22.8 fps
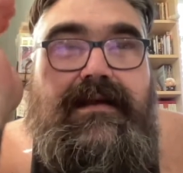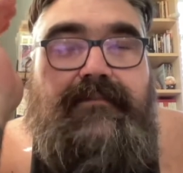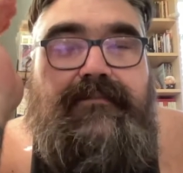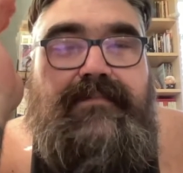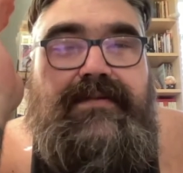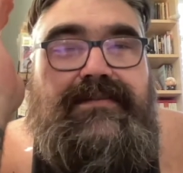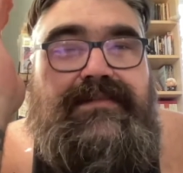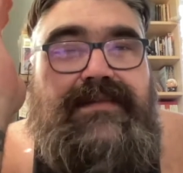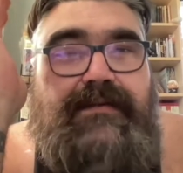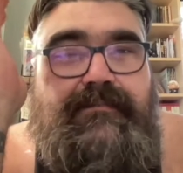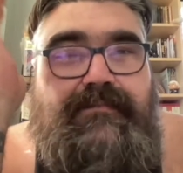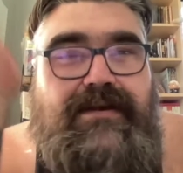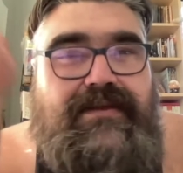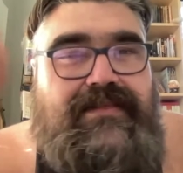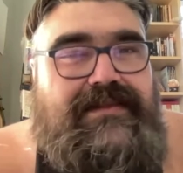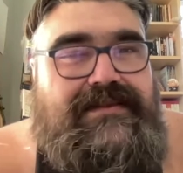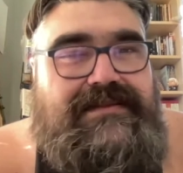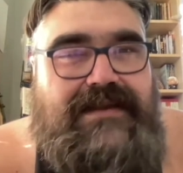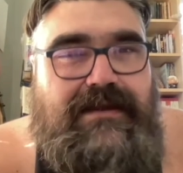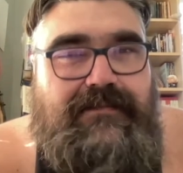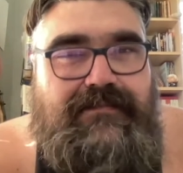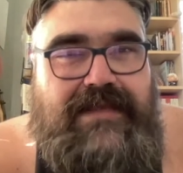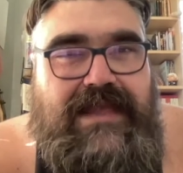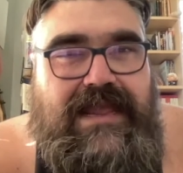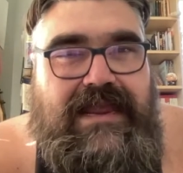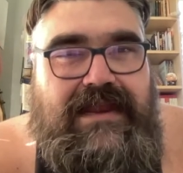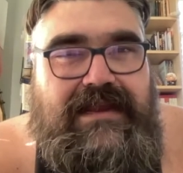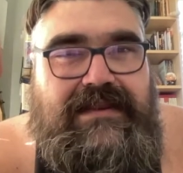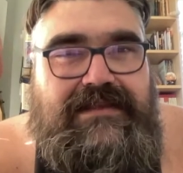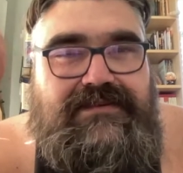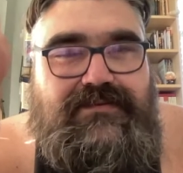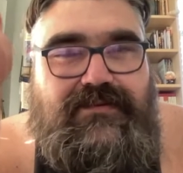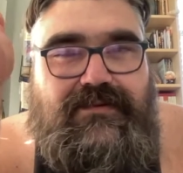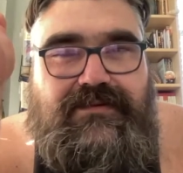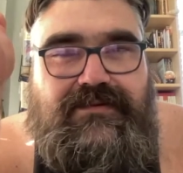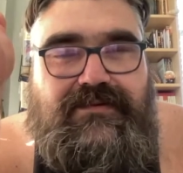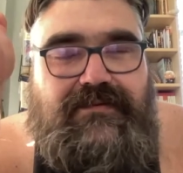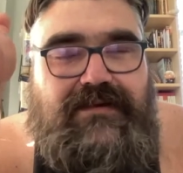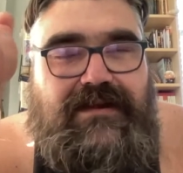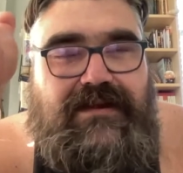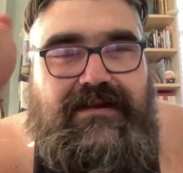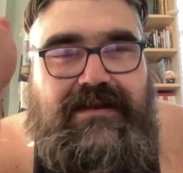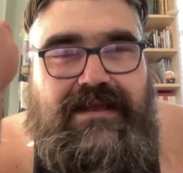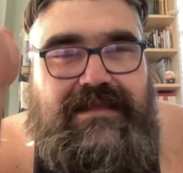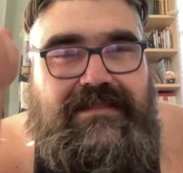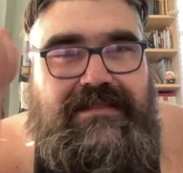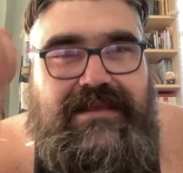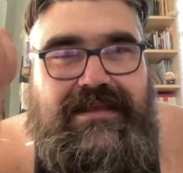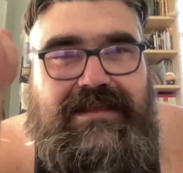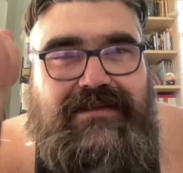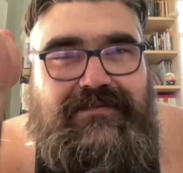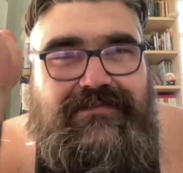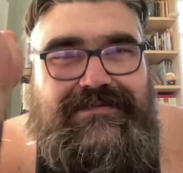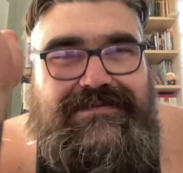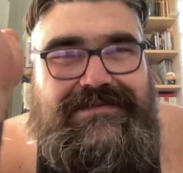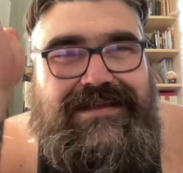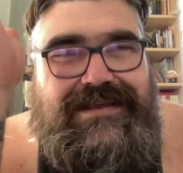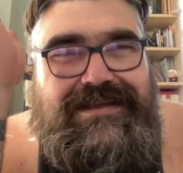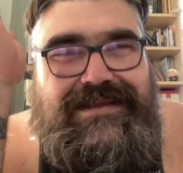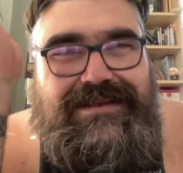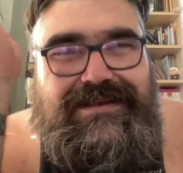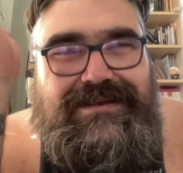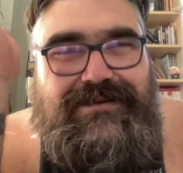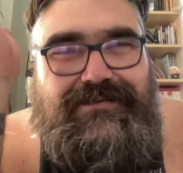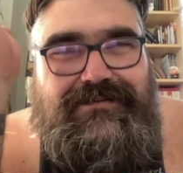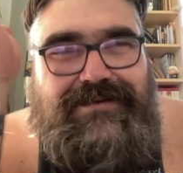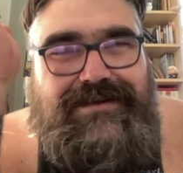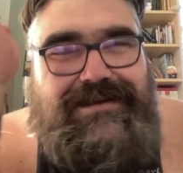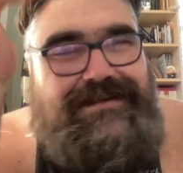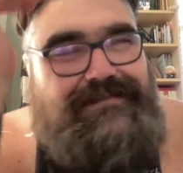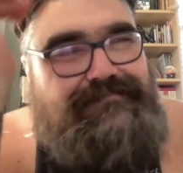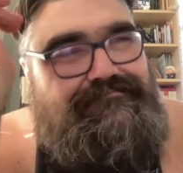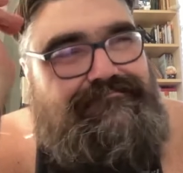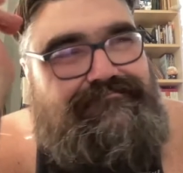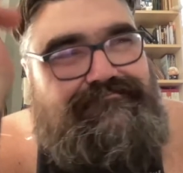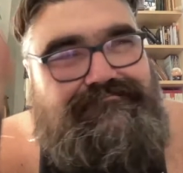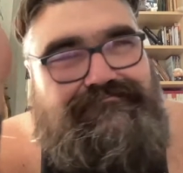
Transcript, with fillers: But then by the time the 80s rolled around, I think he was like, you know what?